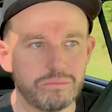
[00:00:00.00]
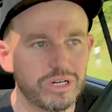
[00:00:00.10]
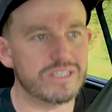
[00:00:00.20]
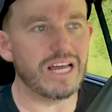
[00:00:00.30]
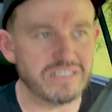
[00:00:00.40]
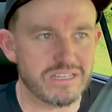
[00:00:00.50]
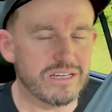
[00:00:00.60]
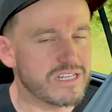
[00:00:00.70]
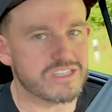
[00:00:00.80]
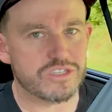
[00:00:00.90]
but it doesn't.
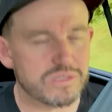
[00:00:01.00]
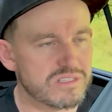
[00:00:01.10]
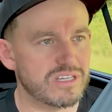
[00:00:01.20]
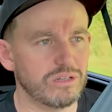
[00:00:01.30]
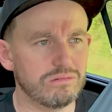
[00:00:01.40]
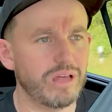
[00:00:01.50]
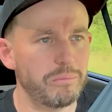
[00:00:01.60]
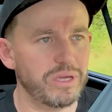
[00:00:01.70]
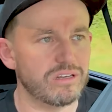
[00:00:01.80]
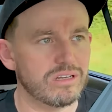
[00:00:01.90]
It's still a
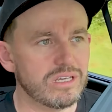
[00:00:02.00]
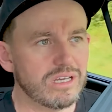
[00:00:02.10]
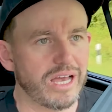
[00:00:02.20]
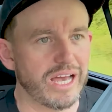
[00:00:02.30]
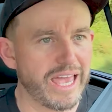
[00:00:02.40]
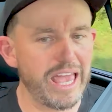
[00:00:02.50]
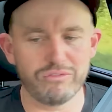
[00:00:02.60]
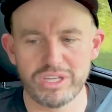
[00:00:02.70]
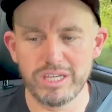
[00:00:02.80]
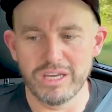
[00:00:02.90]
bit
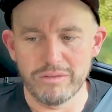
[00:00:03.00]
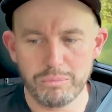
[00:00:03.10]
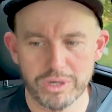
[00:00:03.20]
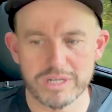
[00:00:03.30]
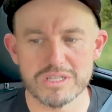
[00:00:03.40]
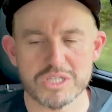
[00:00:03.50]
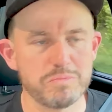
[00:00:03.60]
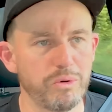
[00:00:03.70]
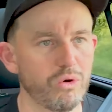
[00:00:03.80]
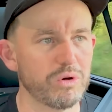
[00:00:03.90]
heavy. Put it into
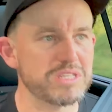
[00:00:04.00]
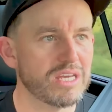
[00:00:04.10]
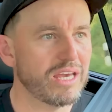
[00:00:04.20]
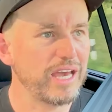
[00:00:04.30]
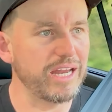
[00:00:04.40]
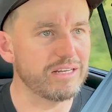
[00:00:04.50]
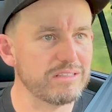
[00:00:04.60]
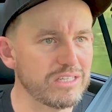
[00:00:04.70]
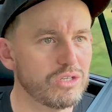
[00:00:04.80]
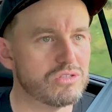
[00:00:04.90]
sport and
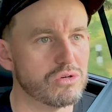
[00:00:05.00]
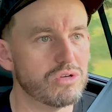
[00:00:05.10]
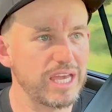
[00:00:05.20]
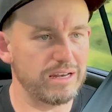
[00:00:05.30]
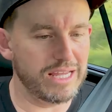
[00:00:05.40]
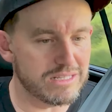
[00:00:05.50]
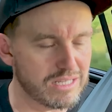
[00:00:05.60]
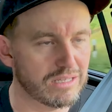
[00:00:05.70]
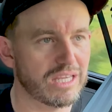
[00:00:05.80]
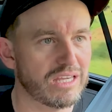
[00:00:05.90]
you do get
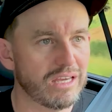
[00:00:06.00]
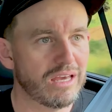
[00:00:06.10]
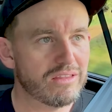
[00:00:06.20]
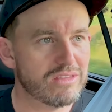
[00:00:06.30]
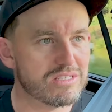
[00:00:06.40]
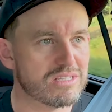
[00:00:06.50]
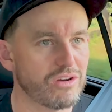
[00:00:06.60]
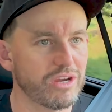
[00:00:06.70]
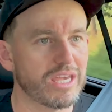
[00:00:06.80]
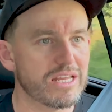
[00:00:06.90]
instantly, the
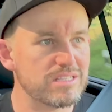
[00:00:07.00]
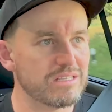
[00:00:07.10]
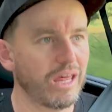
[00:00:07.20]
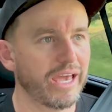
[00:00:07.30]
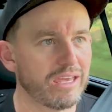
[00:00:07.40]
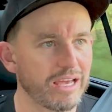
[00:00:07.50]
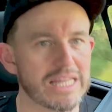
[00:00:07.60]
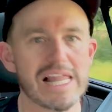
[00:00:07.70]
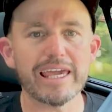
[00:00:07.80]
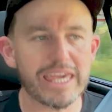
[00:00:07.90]
steering gets like
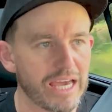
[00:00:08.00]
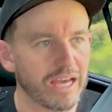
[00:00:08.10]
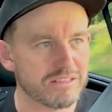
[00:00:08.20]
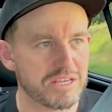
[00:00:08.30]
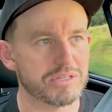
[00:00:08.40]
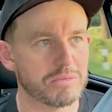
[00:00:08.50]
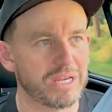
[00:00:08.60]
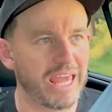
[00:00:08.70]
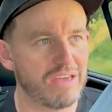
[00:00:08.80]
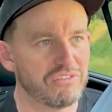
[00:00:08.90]
gluggier. So it's a
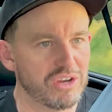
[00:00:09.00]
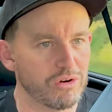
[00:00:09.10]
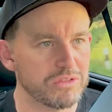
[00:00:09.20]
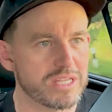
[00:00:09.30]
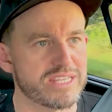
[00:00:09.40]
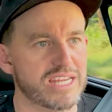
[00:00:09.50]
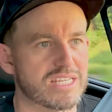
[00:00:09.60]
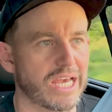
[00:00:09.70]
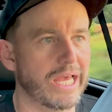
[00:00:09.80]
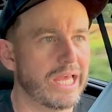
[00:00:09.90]
bit heavier on the
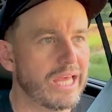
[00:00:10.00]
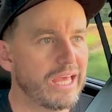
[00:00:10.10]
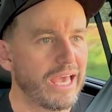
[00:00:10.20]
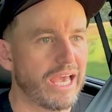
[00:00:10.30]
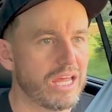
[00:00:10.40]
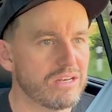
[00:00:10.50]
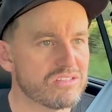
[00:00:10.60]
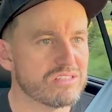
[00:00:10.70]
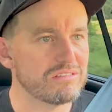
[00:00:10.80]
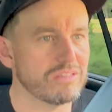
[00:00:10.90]
center. And
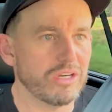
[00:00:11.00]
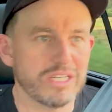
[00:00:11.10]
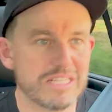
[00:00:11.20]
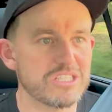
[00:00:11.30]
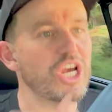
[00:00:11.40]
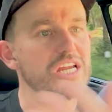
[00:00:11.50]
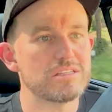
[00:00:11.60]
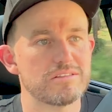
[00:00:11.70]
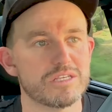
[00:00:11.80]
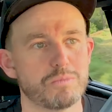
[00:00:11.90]
look, it doesn't change
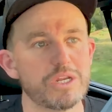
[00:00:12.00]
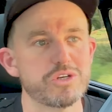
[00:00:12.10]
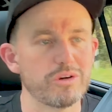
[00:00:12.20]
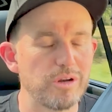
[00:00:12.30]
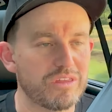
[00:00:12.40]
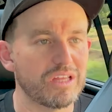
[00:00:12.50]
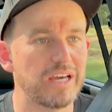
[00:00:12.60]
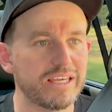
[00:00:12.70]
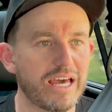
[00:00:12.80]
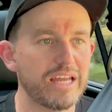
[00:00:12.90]
the suspension or anything
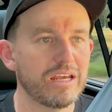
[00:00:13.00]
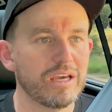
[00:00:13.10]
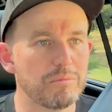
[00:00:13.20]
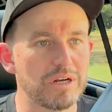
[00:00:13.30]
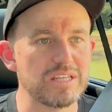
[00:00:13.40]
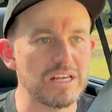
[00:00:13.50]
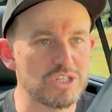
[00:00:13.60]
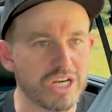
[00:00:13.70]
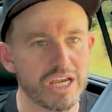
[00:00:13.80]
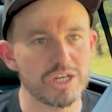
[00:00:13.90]
like that, but it does
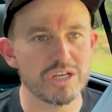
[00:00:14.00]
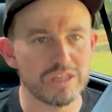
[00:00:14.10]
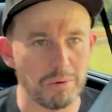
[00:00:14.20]
change the